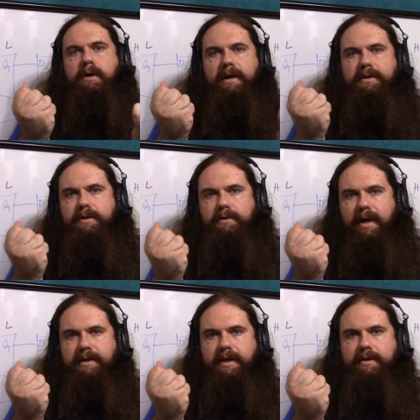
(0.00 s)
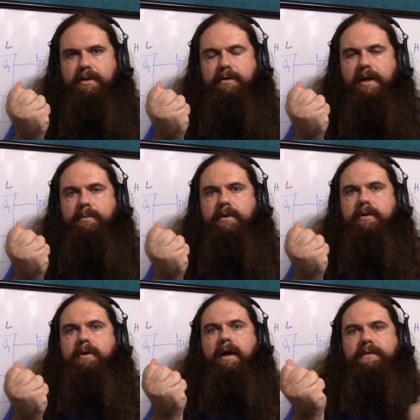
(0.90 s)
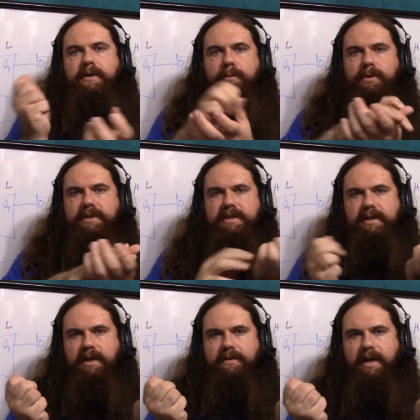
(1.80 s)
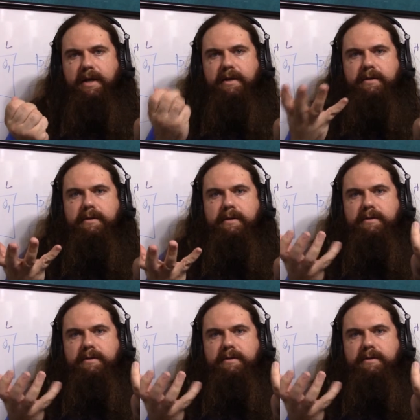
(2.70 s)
And then you hand that to your neighbor, and then you put this in the other hand,